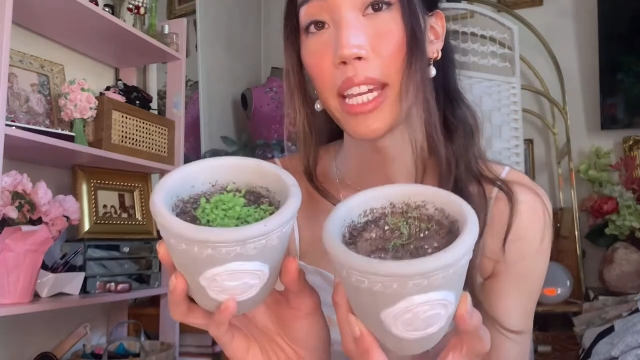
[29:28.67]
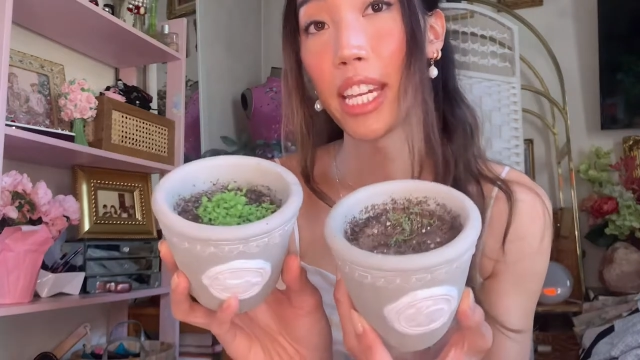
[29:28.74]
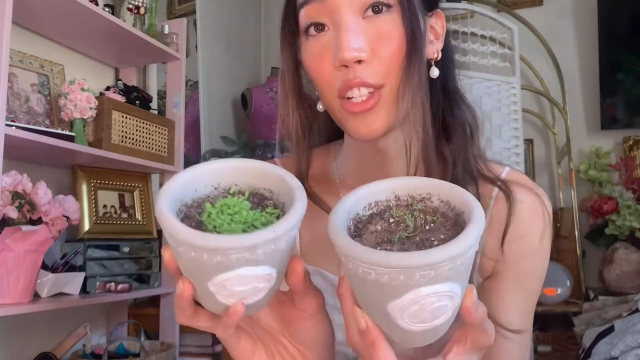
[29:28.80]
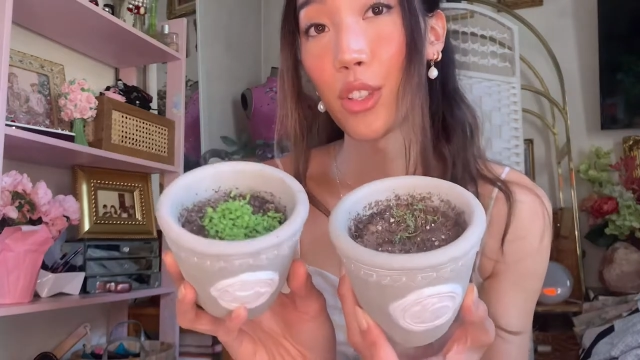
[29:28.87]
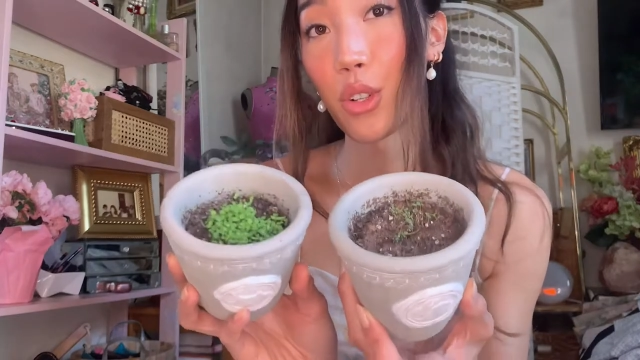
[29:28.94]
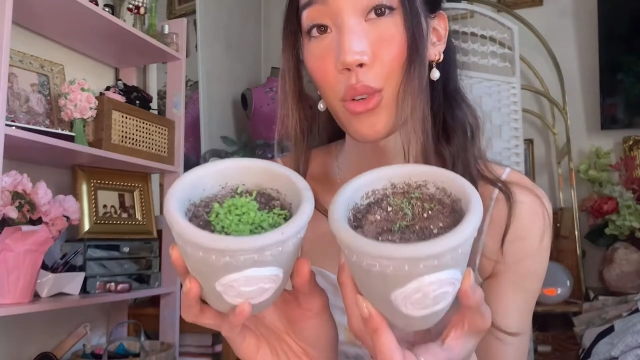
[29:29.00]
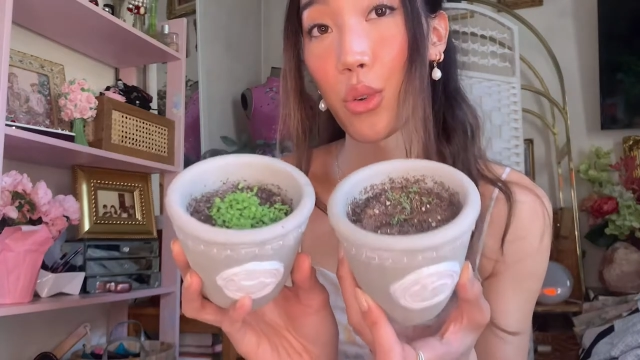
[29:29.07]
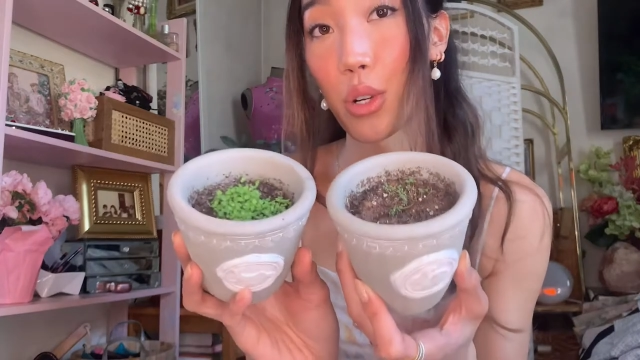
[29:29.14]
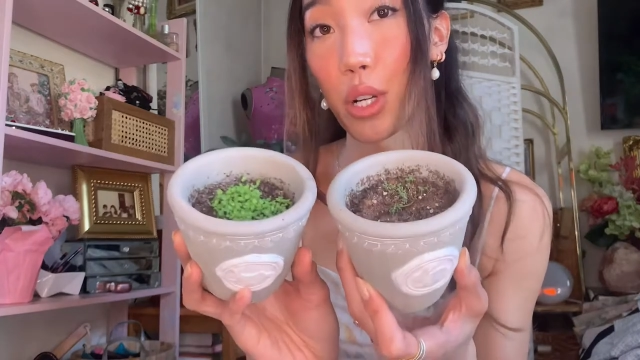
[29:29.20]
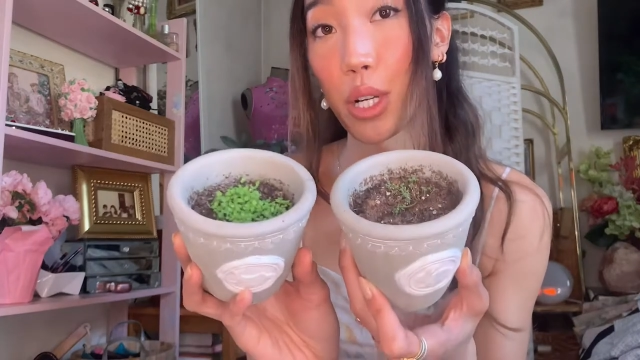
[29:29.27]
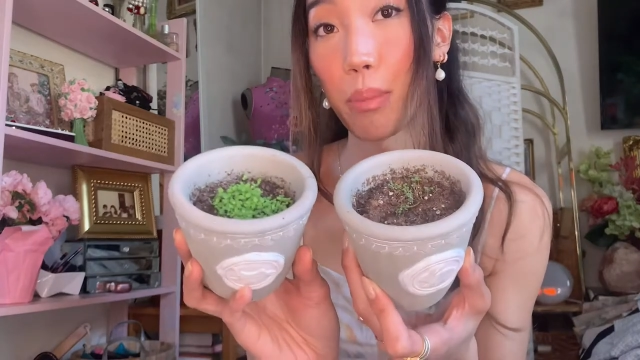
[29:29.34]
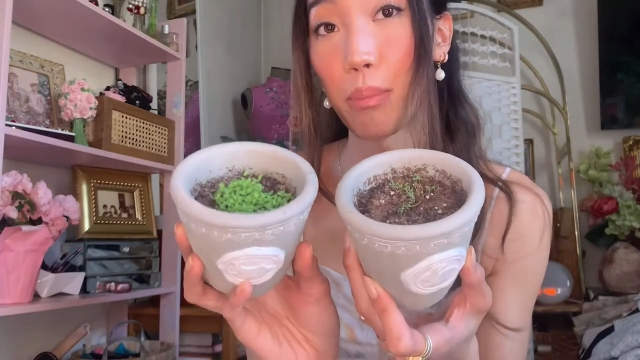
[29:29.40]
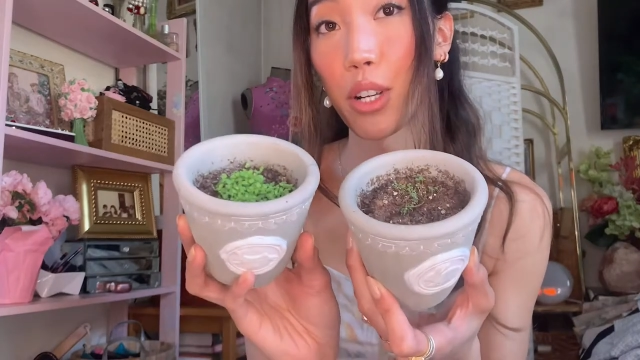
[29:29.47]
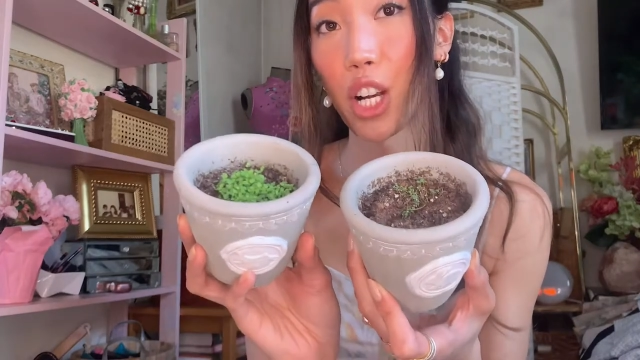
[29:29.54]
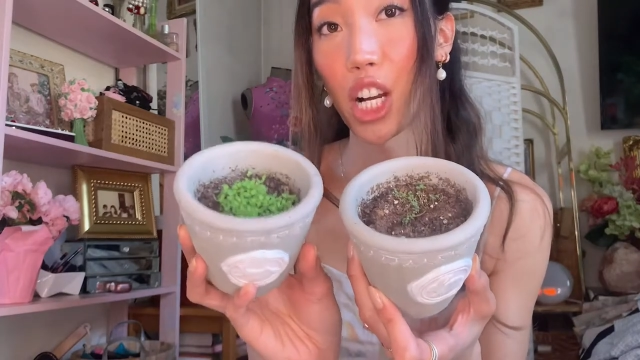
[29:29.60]
indoor
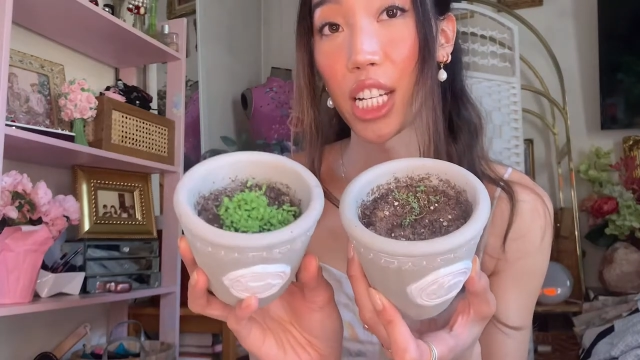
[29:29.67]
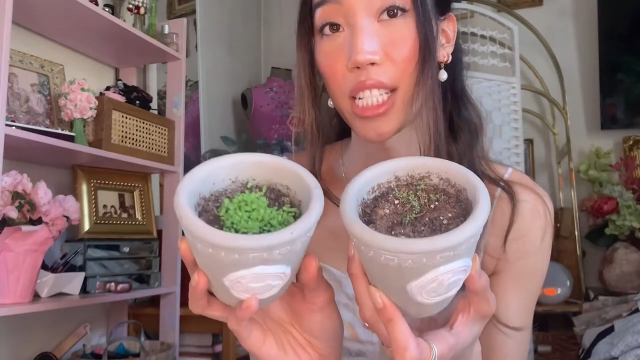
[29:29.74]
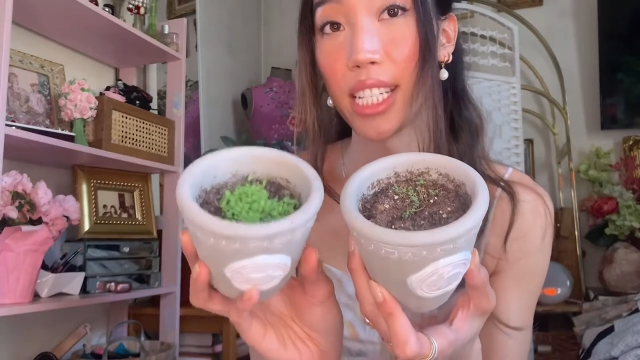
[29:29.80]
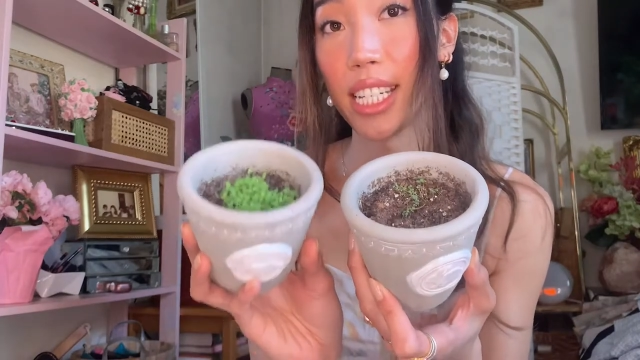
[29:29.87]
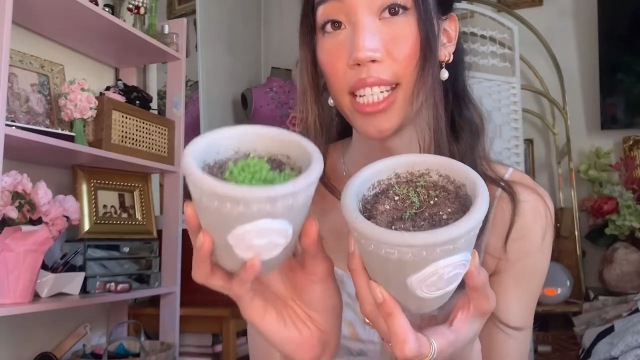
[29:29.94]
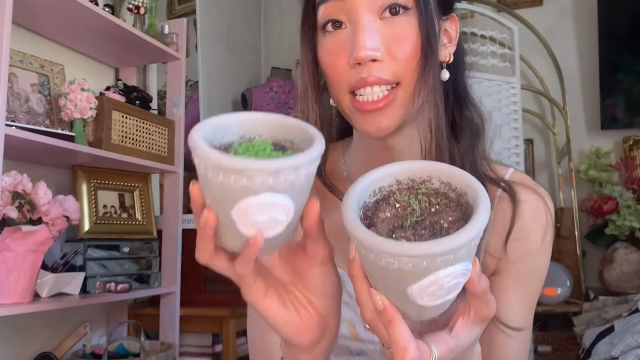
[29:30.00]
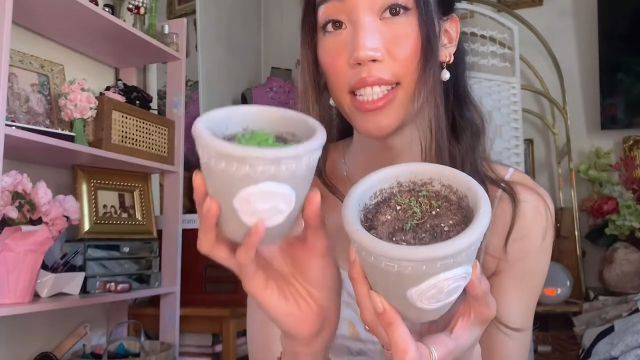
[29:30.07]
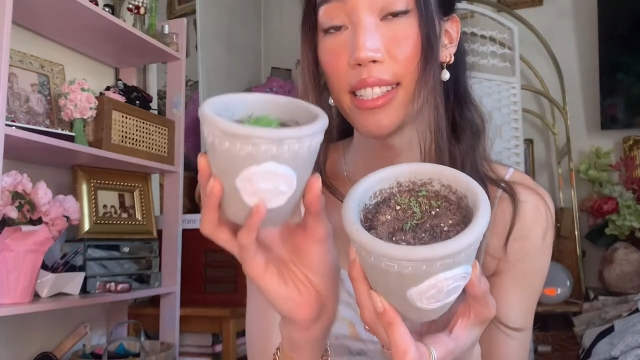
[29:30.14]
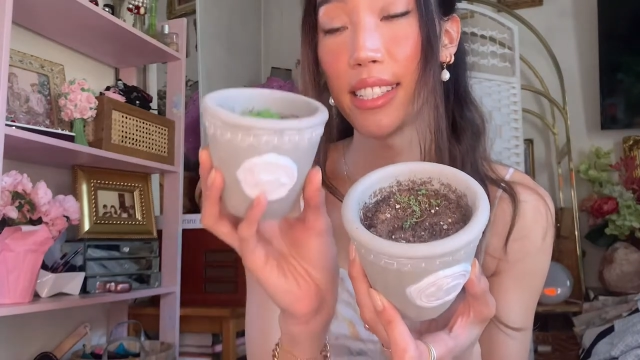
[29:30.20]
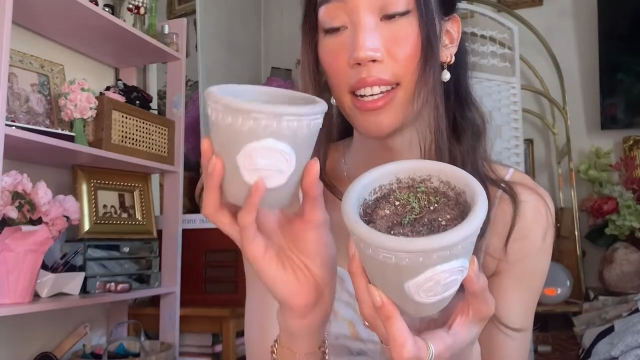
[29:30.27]
herb garden.